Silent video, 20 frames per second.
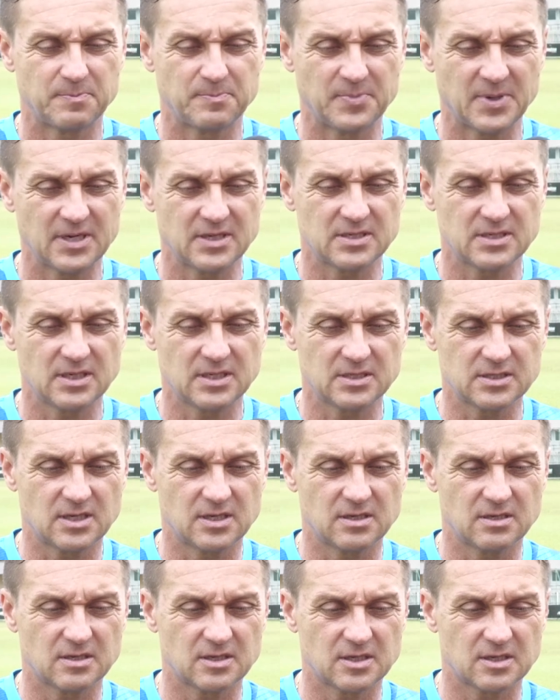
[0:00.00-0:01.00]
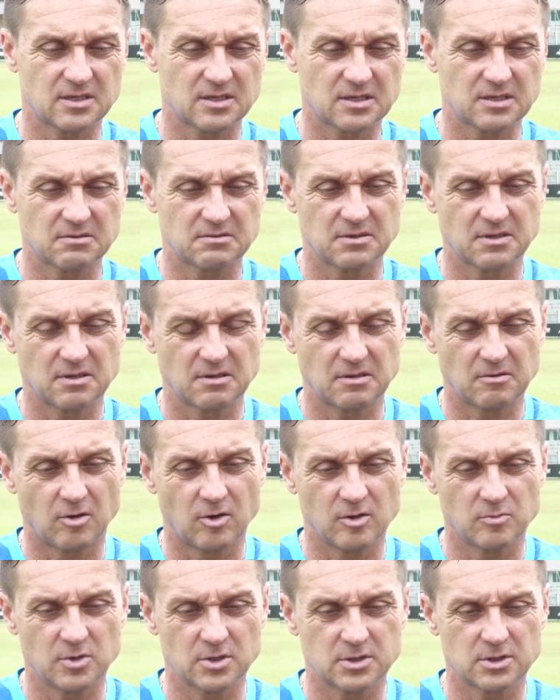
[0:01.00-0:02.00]
Pre-season
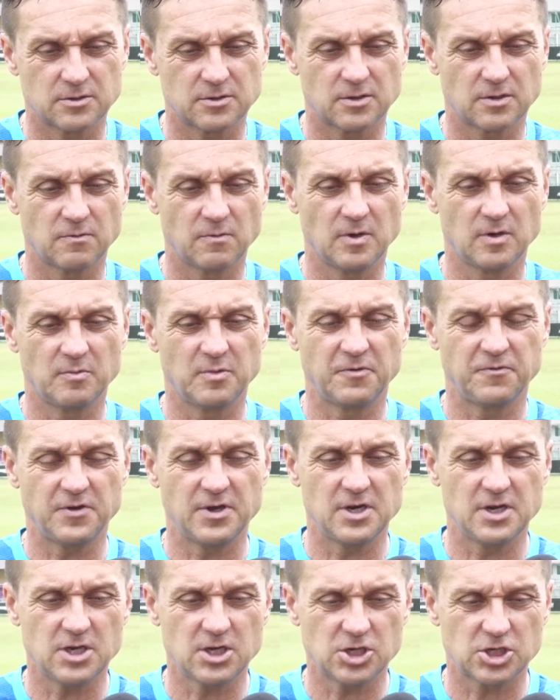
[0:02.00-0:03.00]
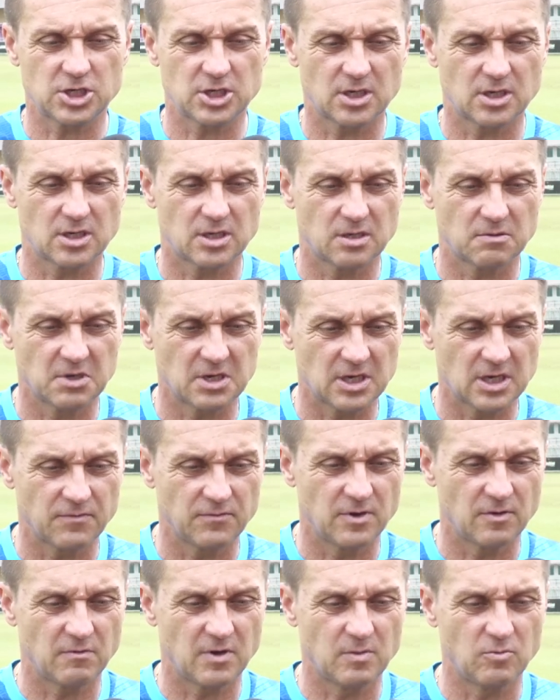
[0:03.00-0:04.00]
almost will be finished. We
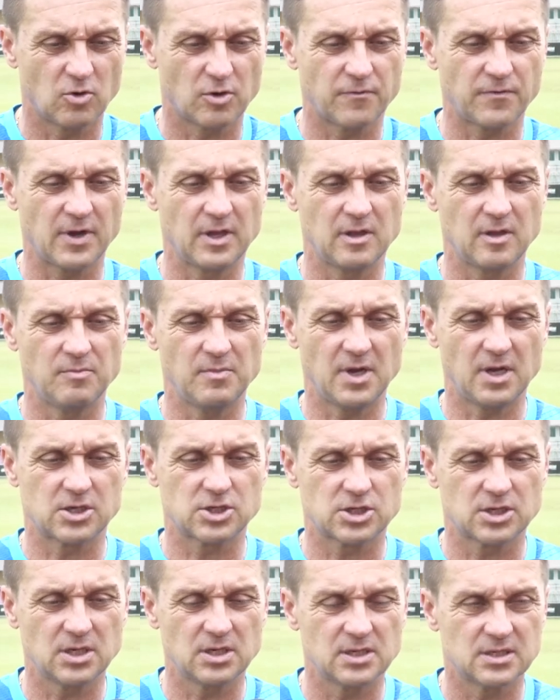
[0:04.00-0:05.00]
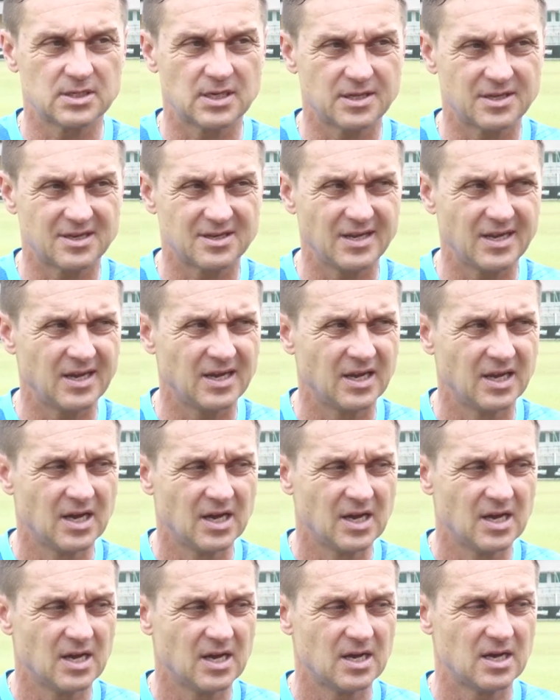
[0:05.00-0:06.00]
have the one more friendly match in Saturday.
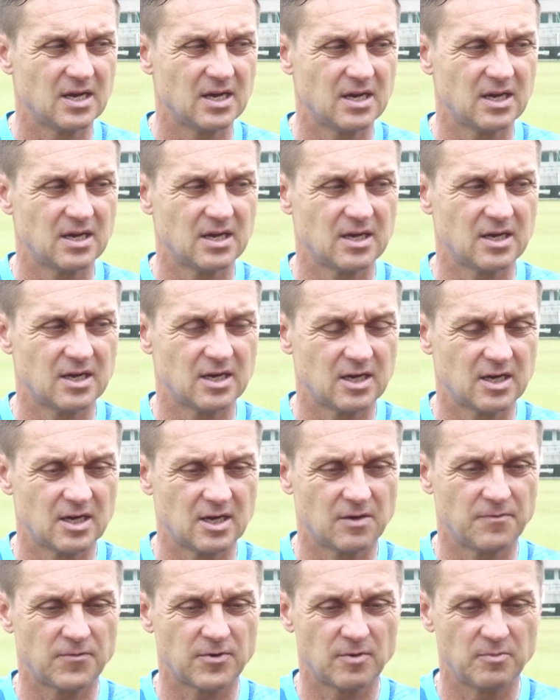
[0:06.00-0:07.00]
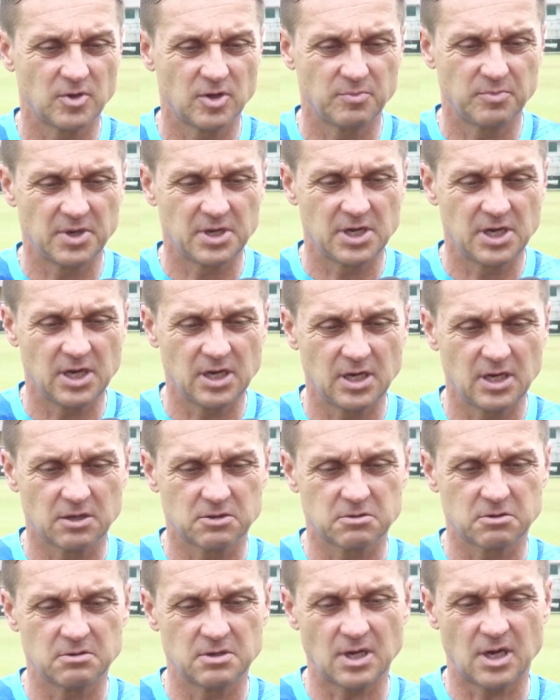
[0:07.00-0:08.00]
From the
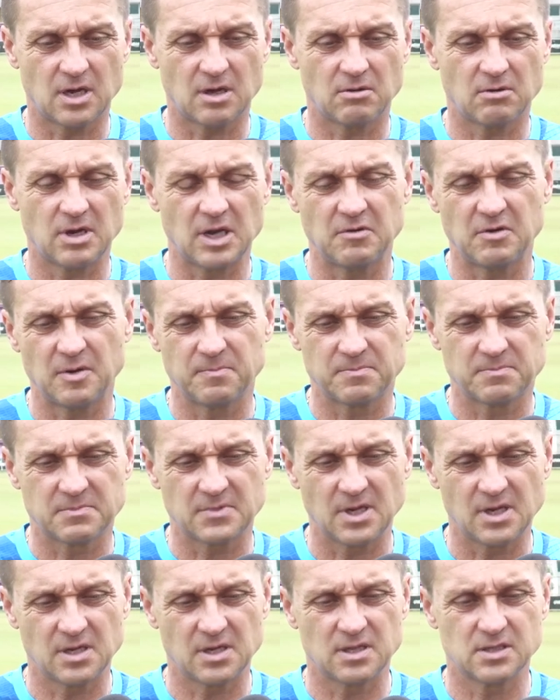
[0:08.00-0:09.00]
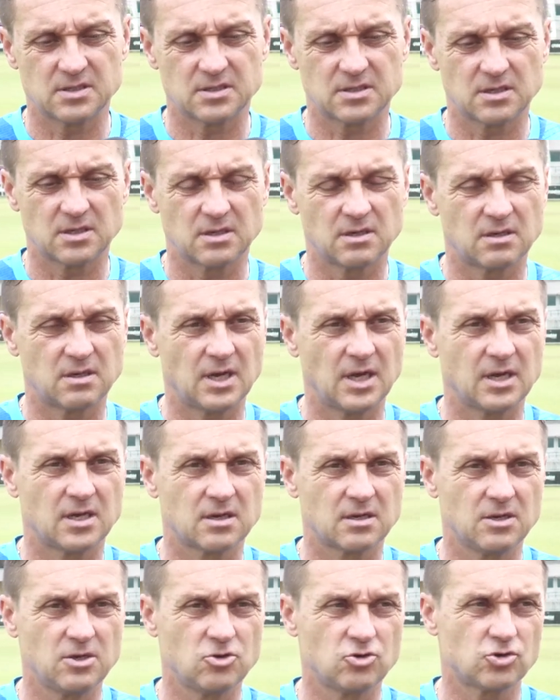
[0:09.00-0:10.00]
beginning to now, everything is
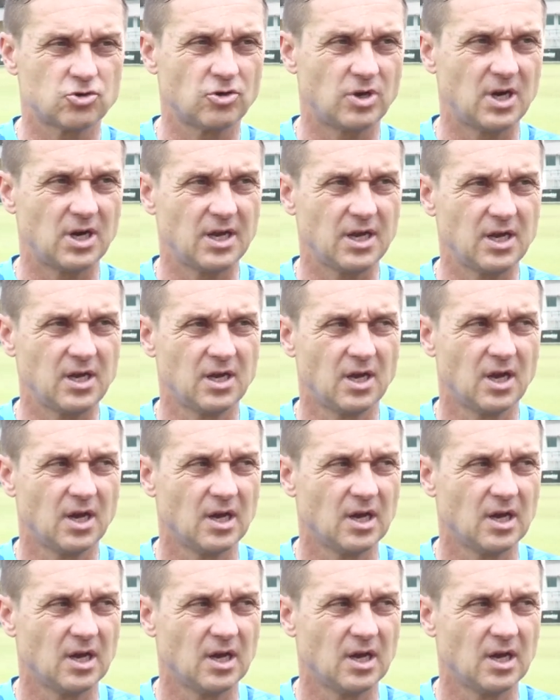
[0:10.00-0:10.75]
like usually.